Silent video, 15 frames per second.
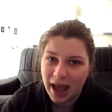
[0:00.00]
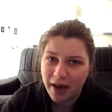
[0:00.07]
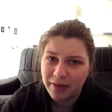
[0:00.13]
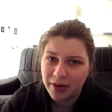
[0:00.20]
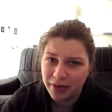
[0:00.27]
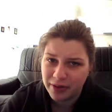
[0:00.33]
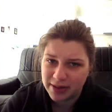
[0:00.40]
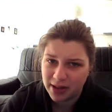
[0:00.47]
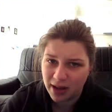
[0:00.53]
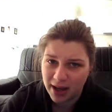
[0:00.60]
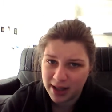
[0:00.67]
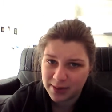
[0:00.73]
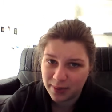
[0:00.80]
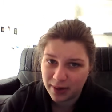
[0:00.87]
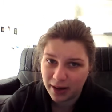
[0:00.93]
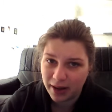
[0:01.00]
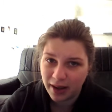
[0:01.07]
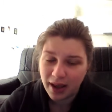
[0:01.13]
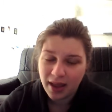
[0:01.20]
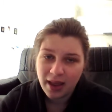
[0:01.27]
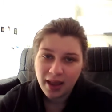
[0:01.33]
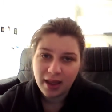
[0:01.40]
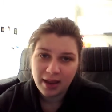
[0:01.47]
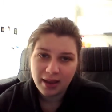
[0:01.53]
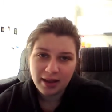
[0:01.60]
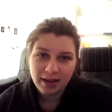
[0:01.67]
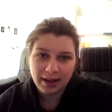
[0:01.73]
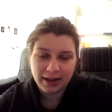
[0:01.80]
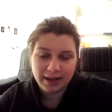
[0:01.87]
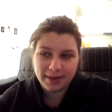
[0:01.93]
I have and on the sides where,
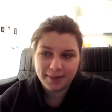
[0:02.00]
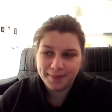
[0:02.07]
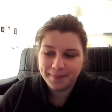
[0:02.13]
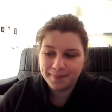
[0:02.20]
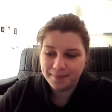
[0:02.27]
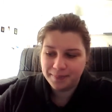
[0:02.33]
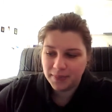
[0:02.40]
like,